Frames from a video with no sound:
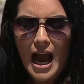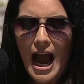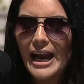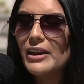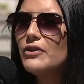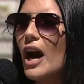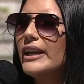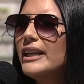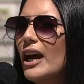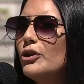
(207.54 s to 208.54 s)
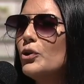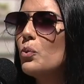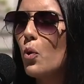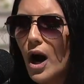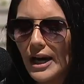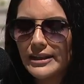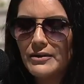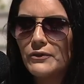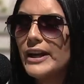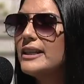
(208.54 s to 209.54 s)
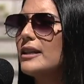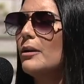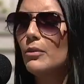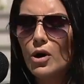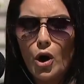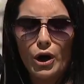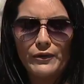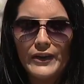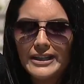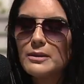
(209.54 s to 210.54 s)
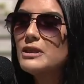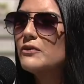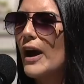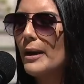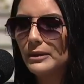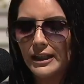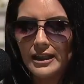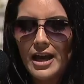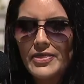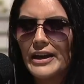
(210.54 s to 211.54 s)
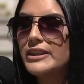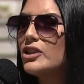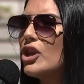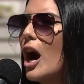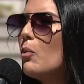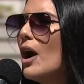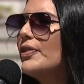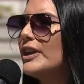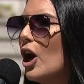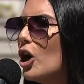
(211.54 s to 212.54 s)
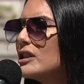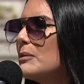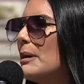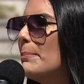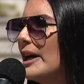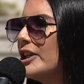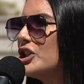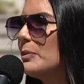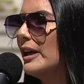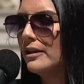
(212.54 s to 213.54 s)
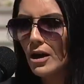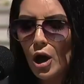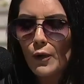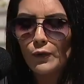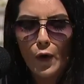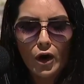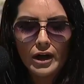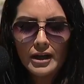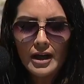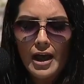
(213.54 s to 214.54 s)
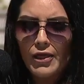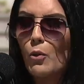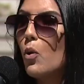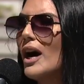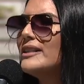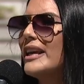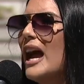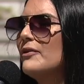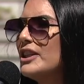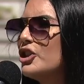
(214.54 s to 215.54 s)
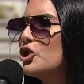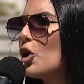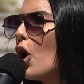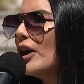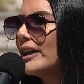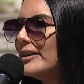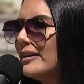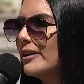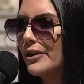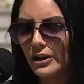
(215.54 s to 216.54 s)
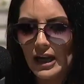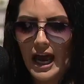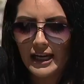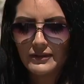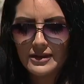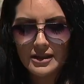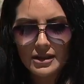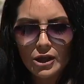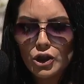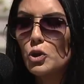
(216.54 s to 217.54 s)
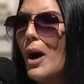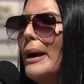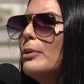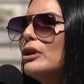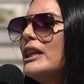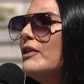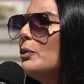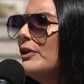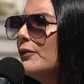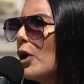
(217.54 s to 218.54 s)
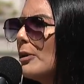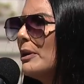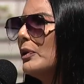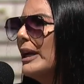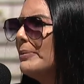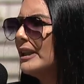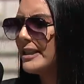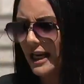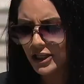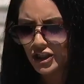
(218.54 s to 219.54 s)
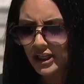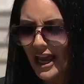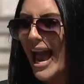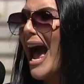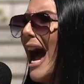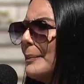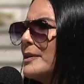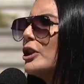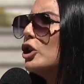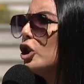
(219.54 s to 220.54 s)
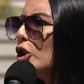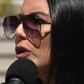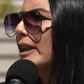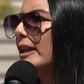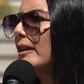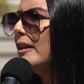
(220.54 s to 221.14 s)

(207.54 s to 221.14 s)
I have not encountered one victim or victim's family that does not want the ultimate punishment for the ones that have destroyed their lives. Do I believe in reform and rehabilitation? Absolutely.